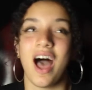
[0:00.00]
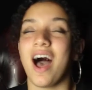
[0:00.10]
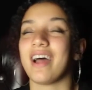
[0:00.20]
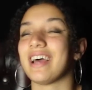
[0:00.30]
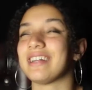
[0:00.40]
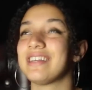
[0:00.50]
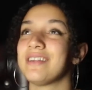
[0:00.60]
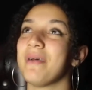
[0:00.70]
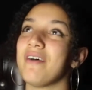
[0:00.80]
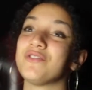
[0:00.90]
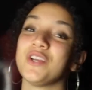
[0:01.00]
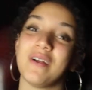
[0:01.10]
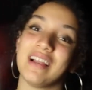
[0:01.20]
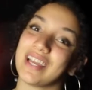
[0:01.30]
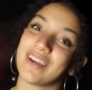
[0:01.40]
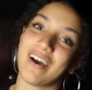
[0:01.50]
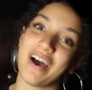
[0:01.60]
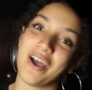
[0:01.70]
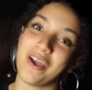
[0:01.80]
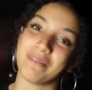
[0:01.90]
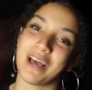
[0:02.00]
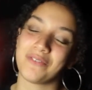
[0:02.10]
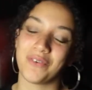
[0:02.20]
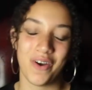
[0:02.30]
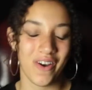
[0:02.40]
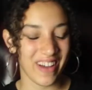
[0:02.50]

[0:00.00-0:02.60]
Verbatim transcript: I like did a bit of Duolingo at home, and I thought,